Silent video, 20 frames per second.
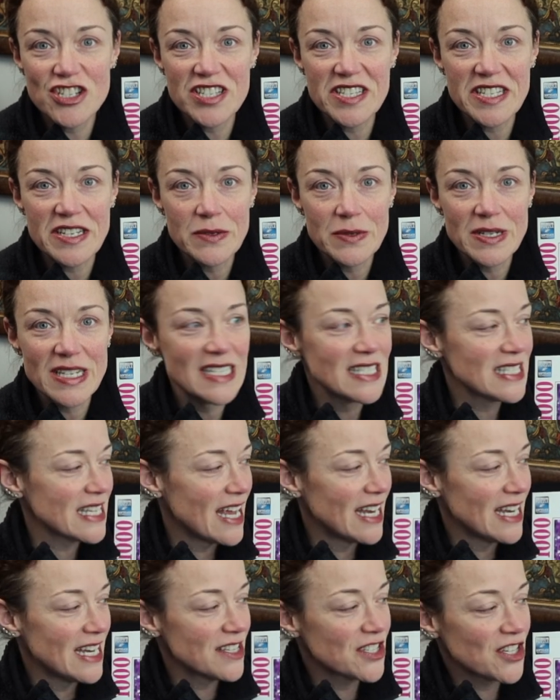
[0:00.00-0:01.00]
series,
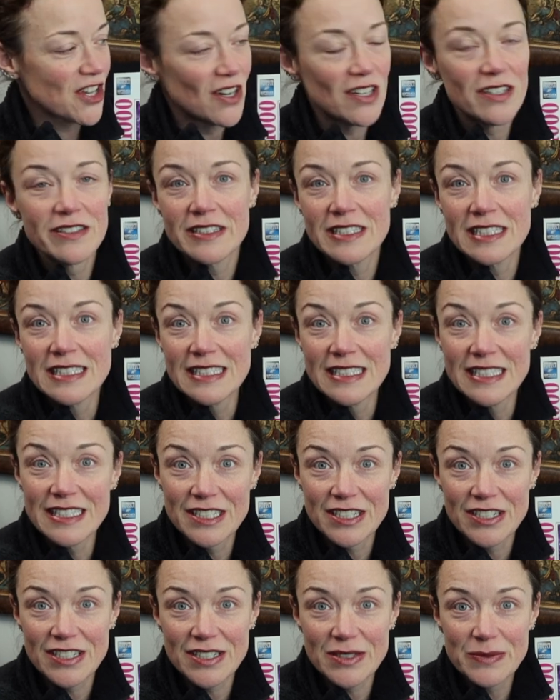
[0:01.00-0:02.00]
and it's called
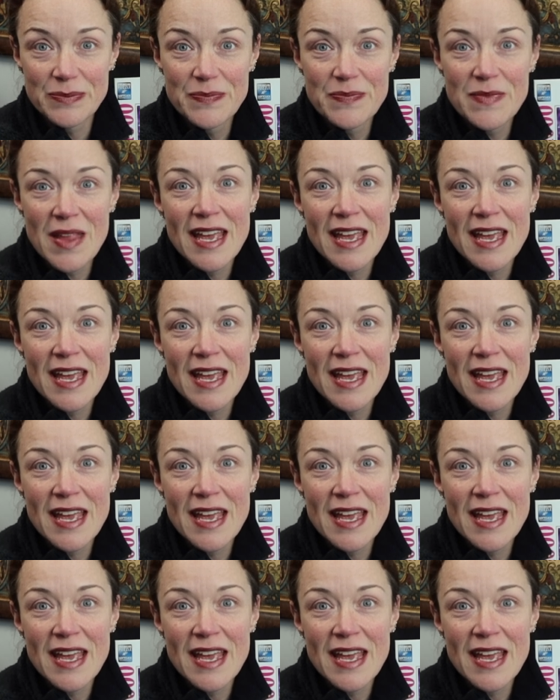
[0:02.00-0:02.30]
Glitter.